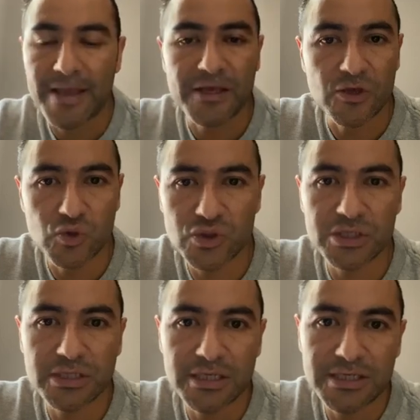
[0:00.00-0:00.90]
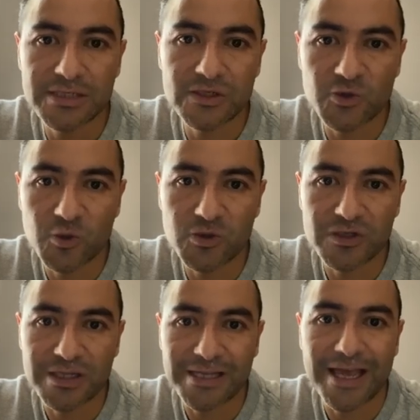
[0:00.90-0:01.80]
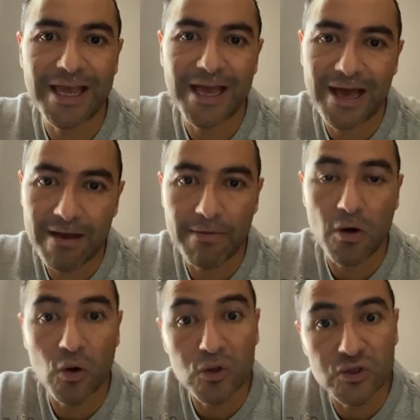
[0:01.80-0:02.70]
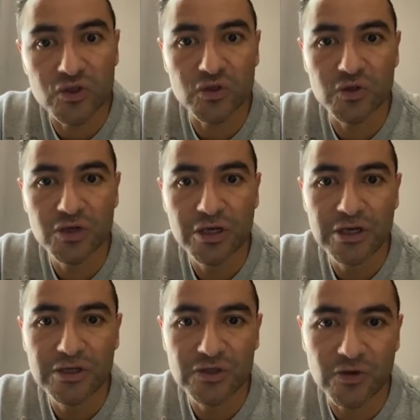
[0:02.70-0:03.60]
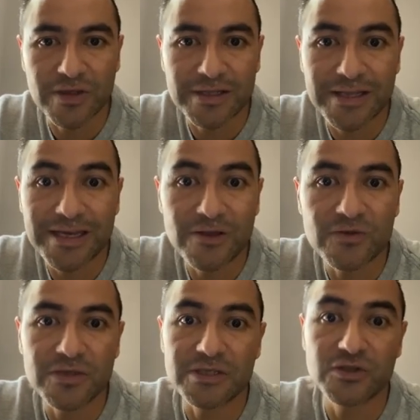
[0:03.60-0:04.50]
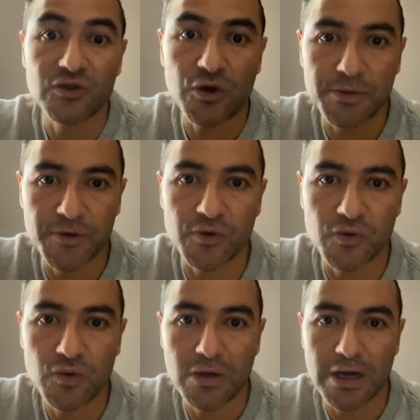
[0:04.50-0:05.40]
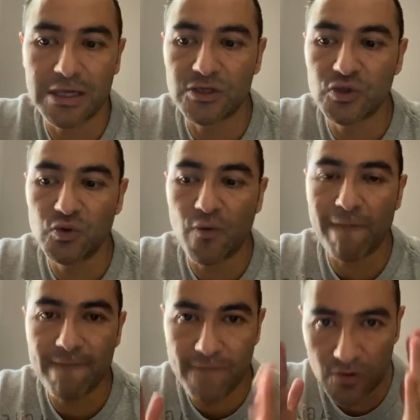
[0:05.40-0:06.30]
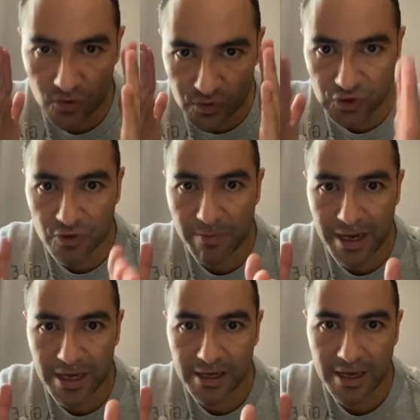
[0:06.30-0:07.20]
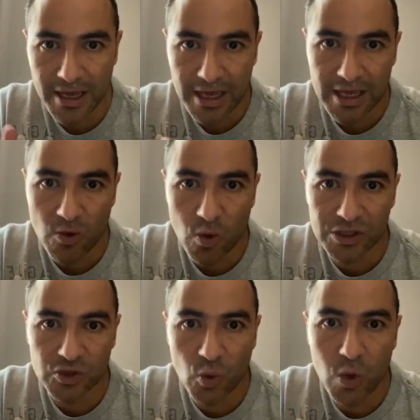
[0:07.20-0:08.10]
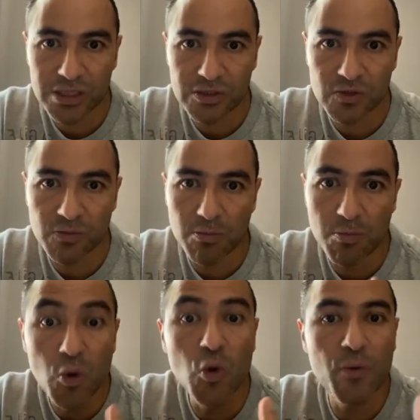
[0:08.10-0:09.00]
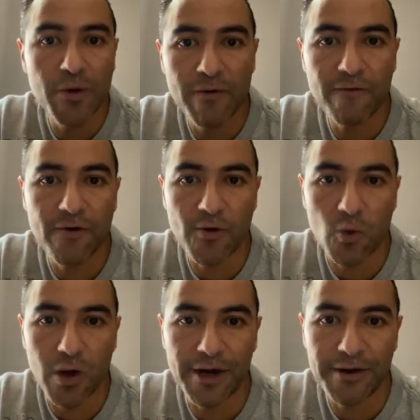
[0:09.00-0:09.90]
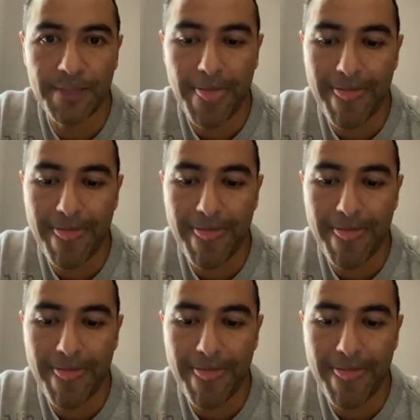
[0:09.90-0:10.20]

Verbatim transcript: using these tools that they have also so that they don't disturb you and you focus your mind in what you want to move forward,